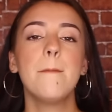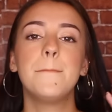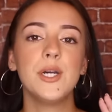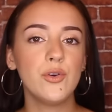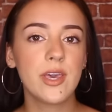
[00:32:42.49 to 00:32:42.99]

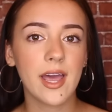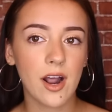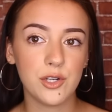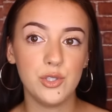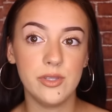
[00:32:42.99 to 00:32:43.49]
but you
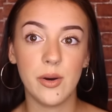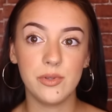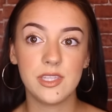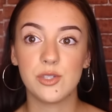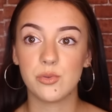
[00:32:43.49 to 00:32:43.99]
cannot do that
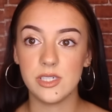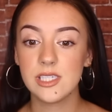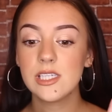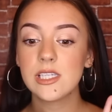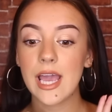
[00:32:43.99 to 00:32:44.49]
with this one.
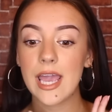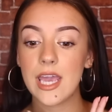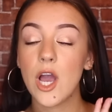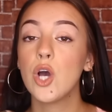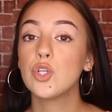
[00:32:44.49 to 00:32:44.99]
This is
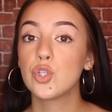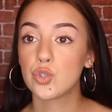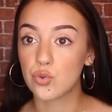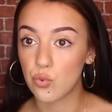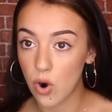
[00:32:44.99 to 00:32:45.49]
a
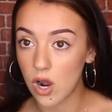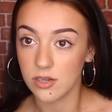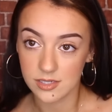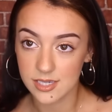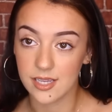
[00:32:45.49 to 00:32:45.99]

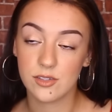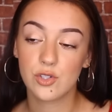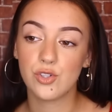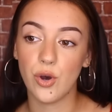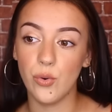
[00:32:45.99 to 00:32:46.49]
strong scent,
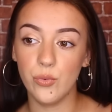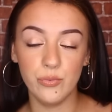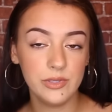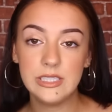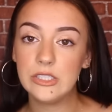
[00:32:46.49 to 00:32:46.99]
so
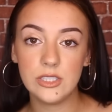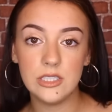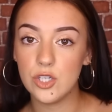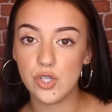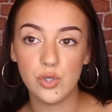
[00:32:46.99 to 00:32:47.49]
literally
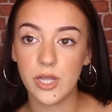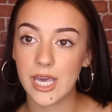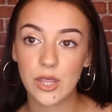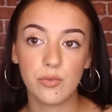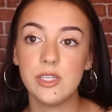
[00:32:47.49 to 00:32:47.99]
just do
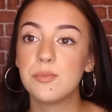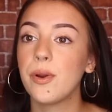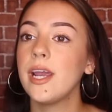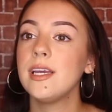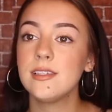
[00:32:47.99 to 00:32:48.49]
like three
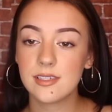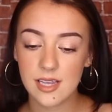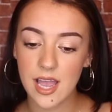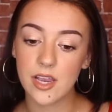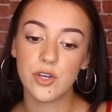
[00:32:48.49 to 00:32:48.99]
sprays
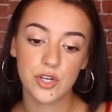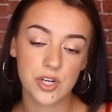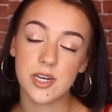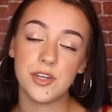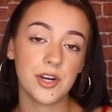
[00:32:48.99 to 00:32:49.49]
and you're
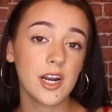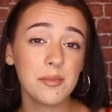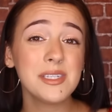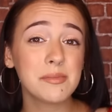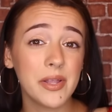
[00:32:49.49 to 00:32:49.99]
done. You're
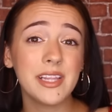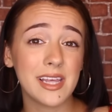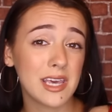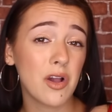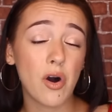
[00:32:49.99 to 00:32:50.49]
gonna be smelling
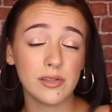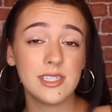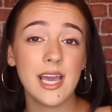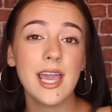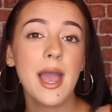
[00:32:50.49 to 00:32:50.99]
like it all
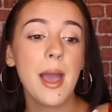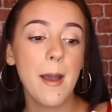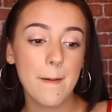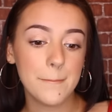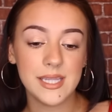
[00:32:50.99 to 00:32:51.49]
day,
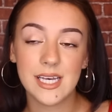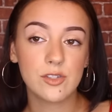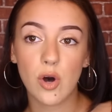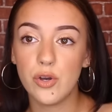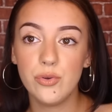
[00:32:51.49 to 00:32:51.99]
but
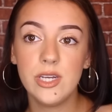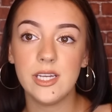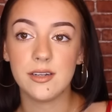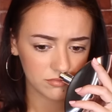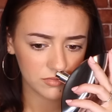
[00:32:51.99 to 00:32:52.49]
that's all you
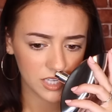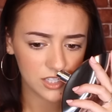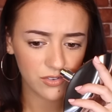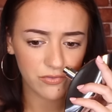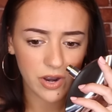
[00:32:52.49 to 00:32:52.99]
need.
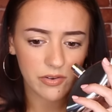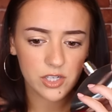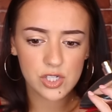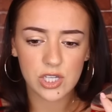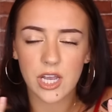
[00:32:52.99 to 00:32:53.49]
It's a very
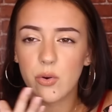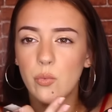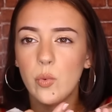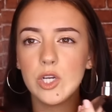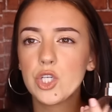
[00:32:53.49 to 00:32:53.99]
just
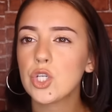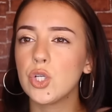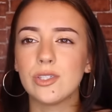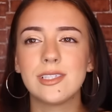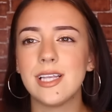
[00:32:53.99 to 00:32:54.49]

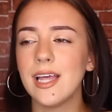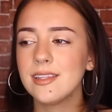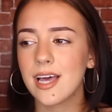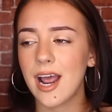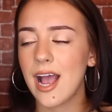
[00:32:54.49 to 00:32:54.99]
original
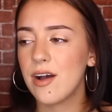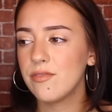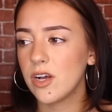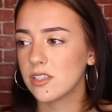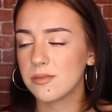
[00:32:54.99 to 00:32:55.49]
scent, and I have
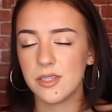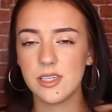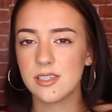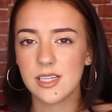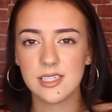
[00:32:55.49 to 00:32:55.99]
not smelled
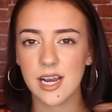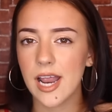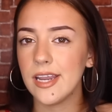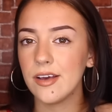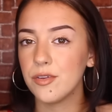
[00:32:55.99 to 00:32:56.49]
this scent in
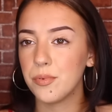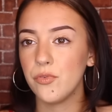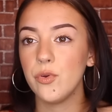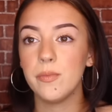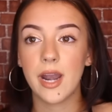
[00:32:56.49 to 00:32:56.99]
any other
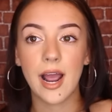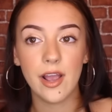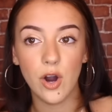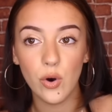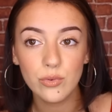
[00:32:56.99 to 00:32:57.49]
perfume that
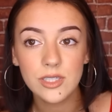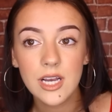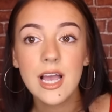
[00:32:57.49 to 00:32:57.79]
I own,